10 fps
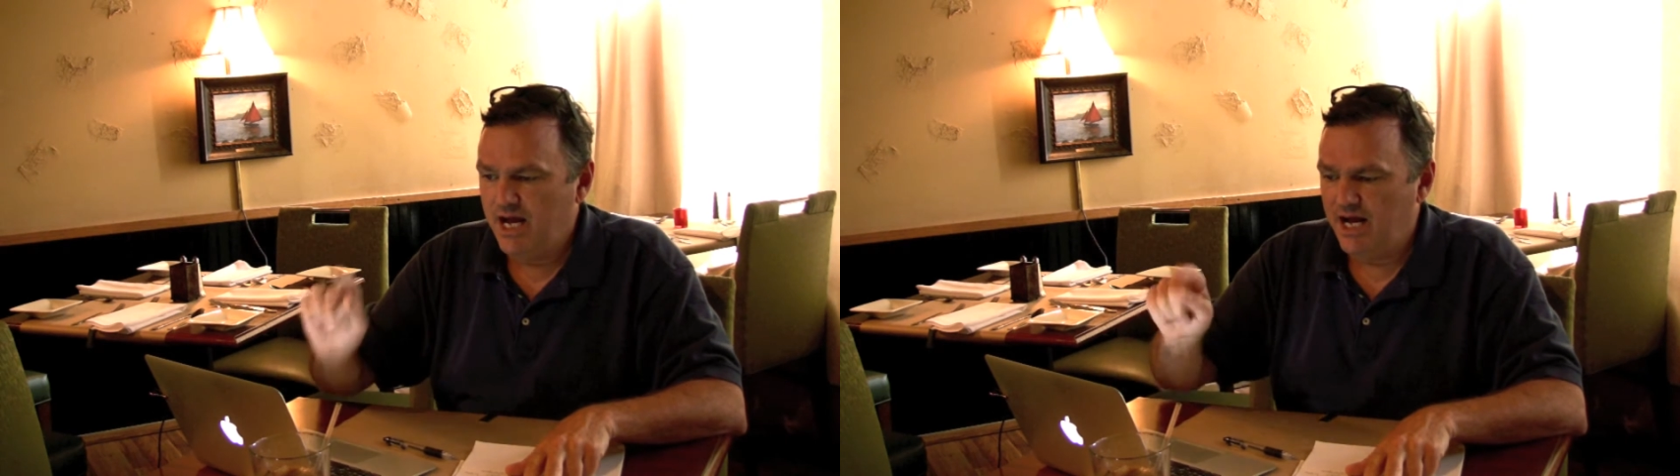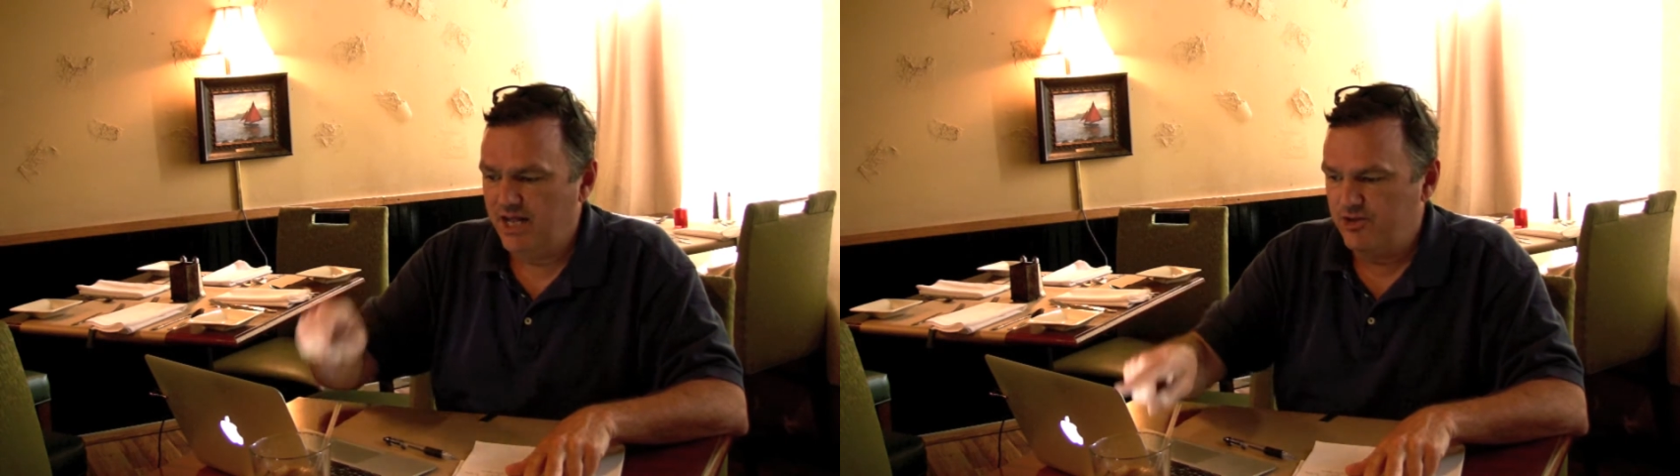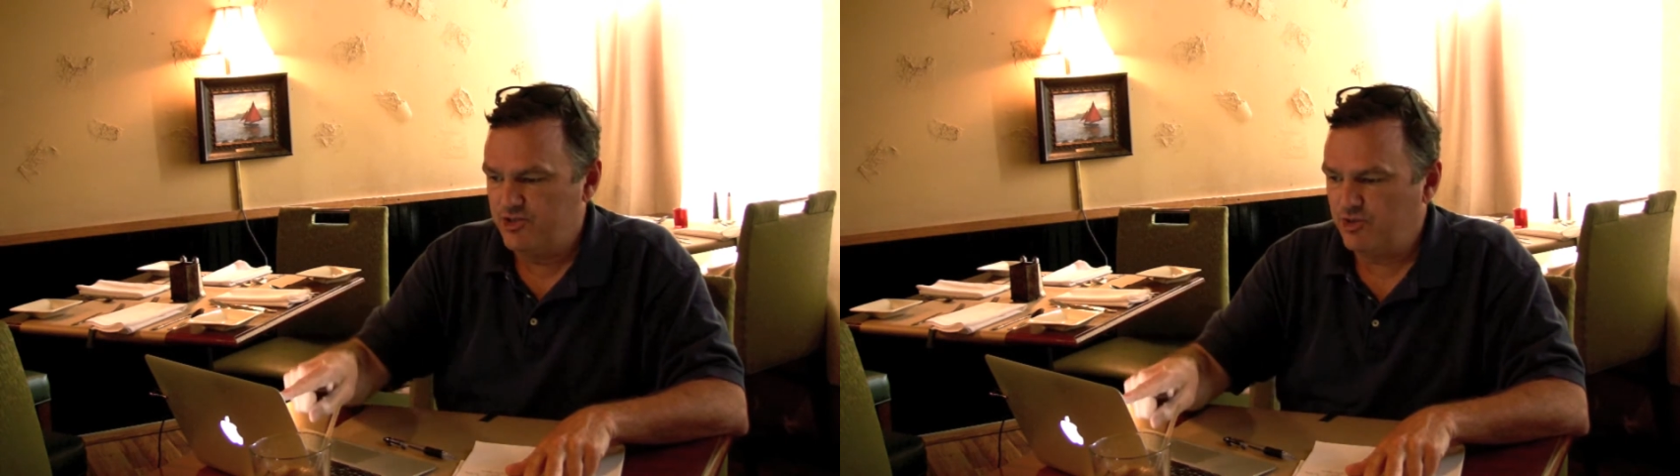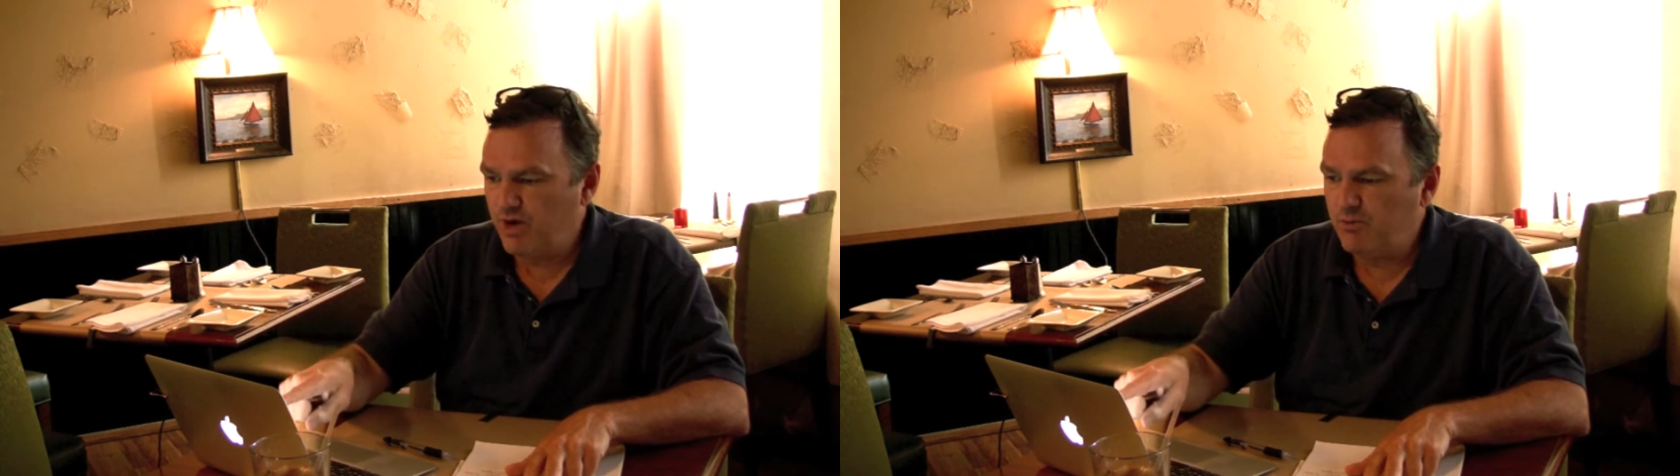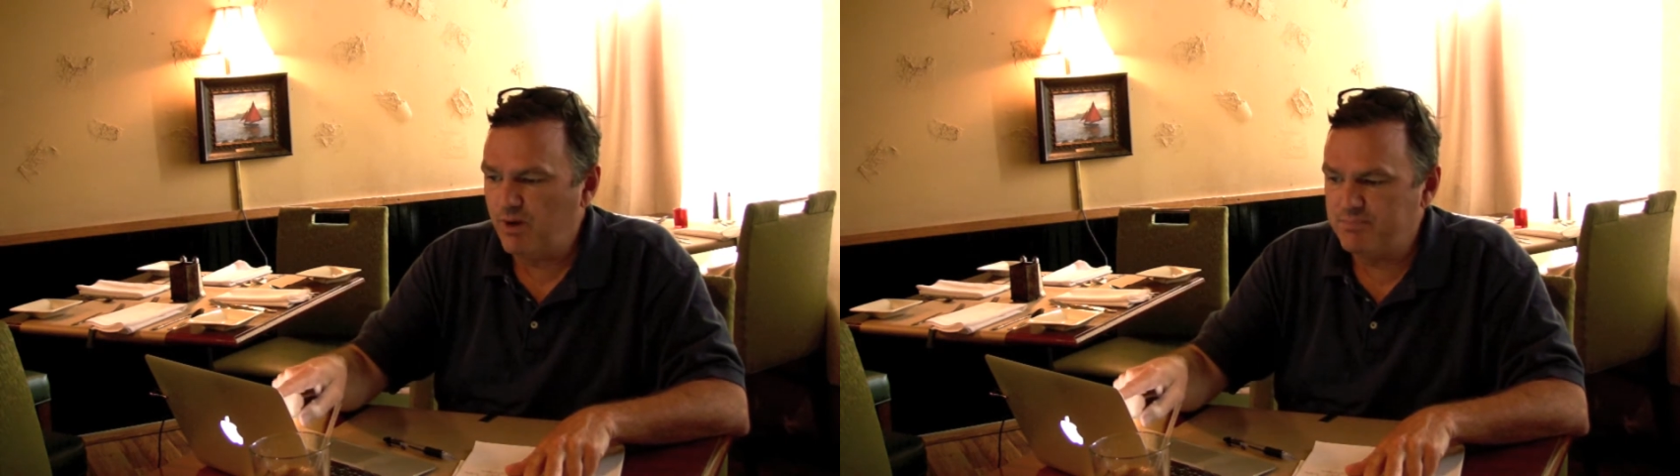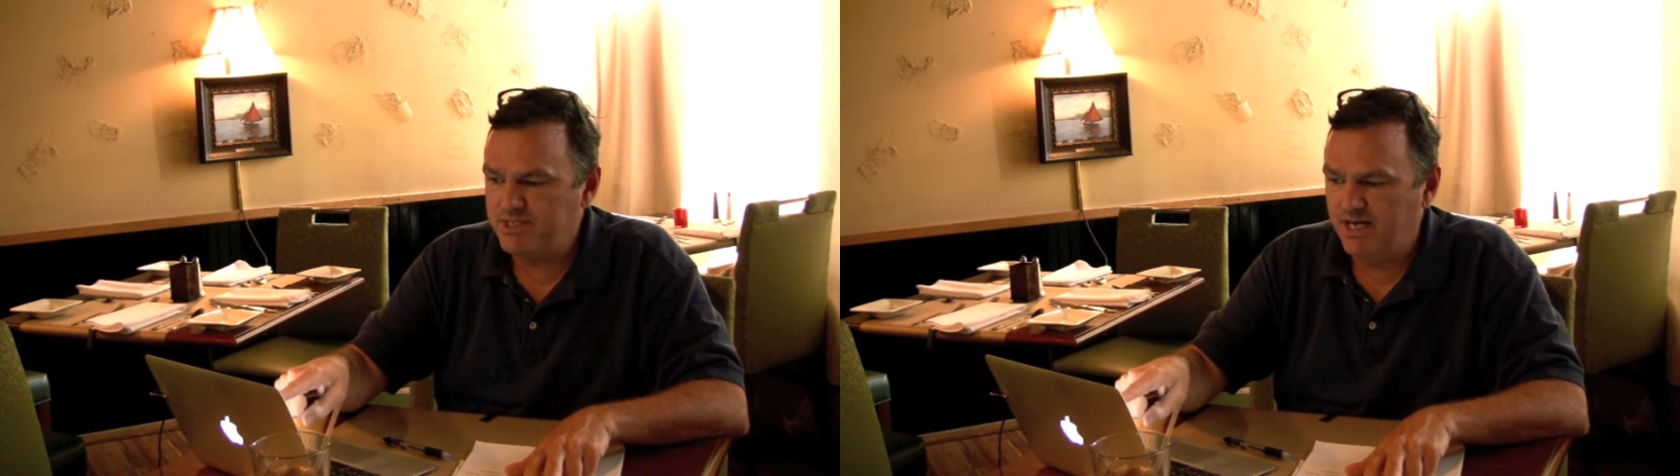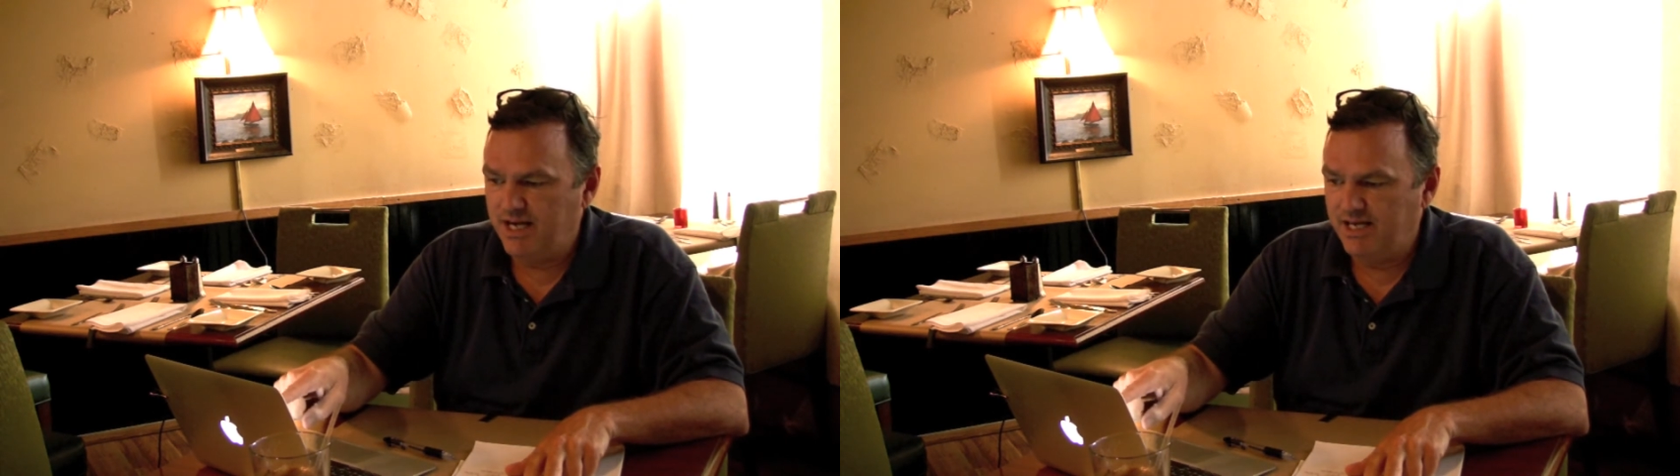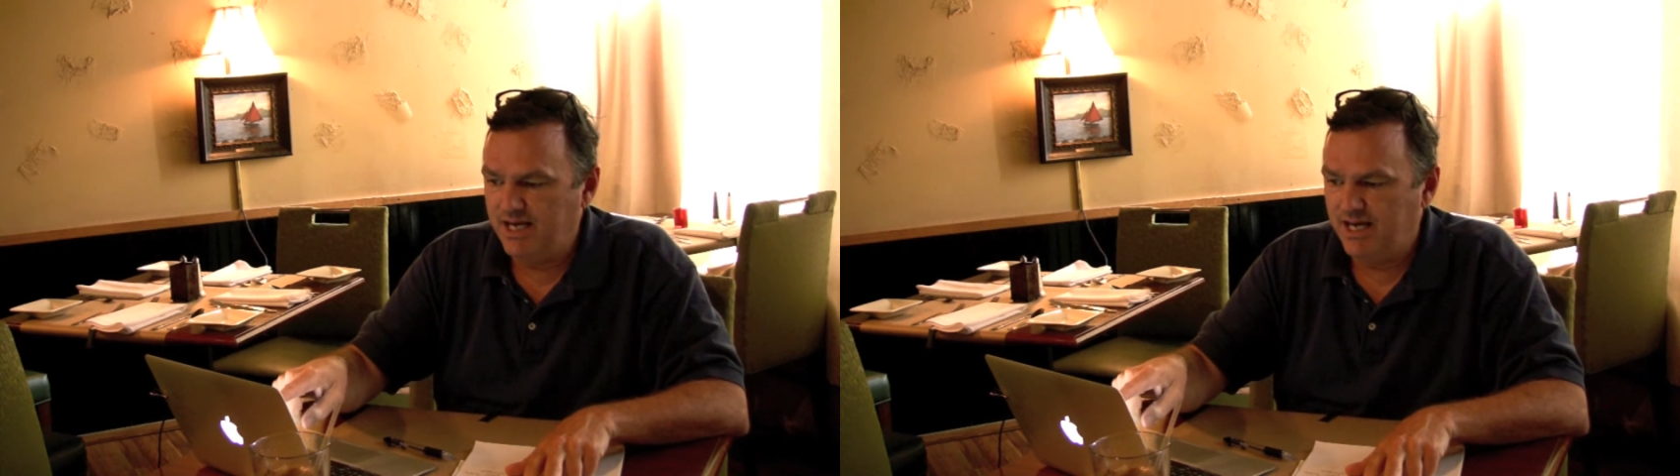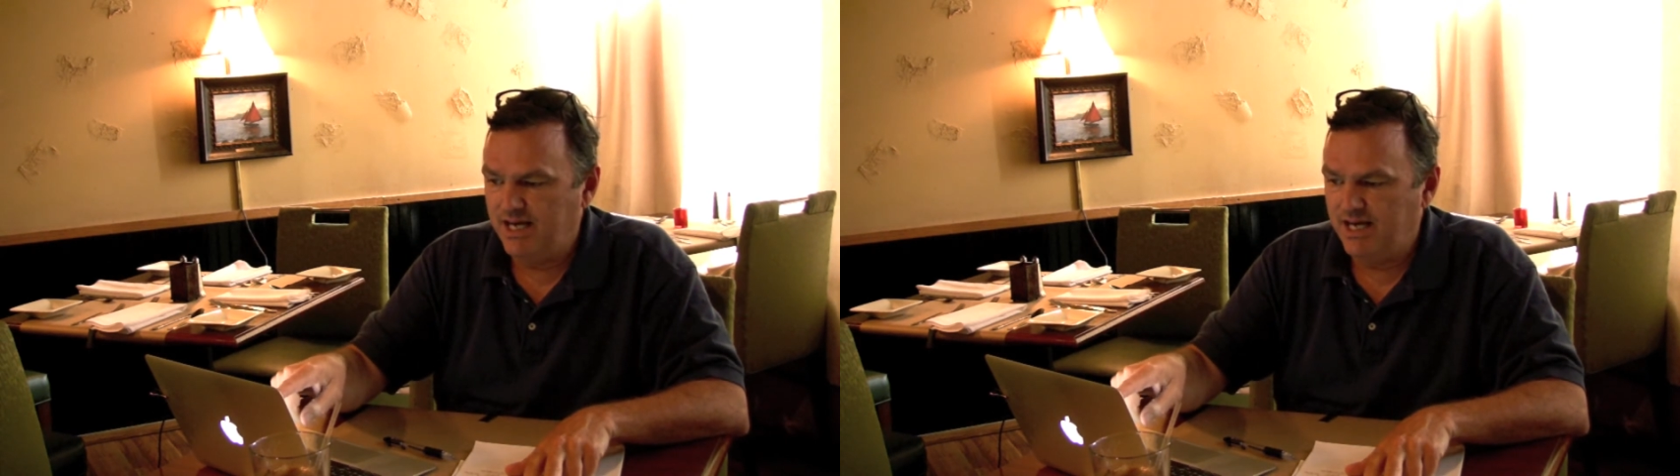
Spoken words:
There's a great website,